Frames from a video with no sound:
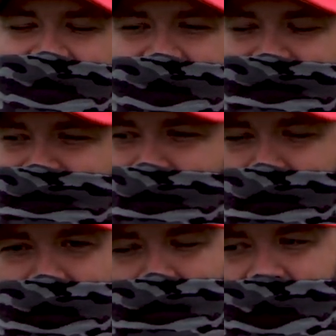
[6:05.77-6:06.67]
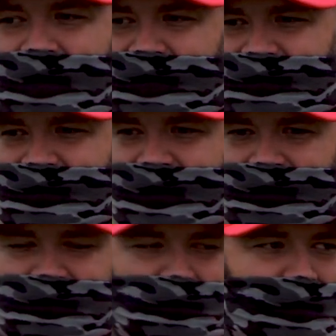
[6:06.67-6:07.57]
And so we're really proud of our
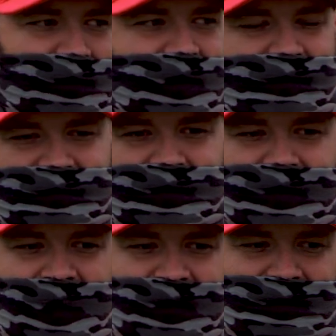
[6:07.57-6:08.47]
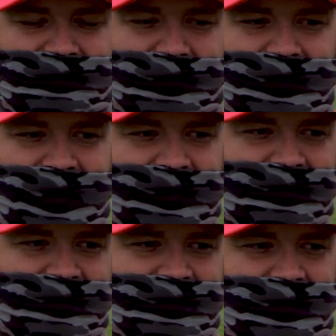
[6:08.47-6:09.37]
seniors. We're about to have senior night in a few
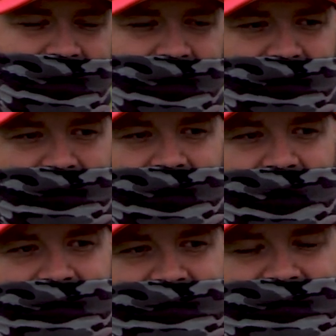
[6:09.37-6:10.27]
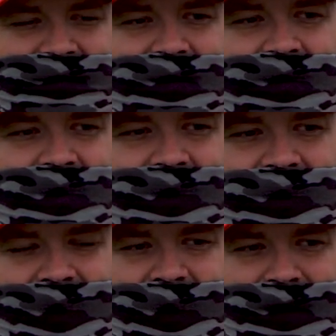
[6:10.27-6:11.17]
days for us.
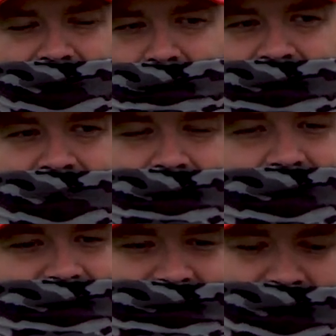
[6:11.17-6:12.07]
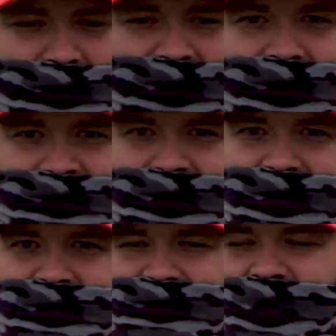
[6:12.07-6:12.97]
And uh, we can't wait to celebrate those
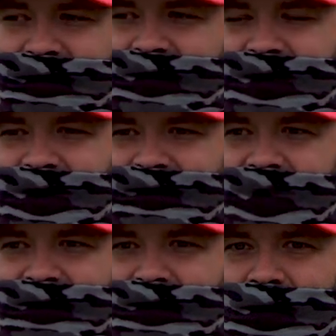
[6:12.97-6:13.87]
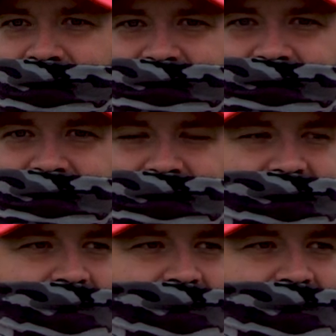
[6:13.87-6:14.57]
seniors for everything they've done for us.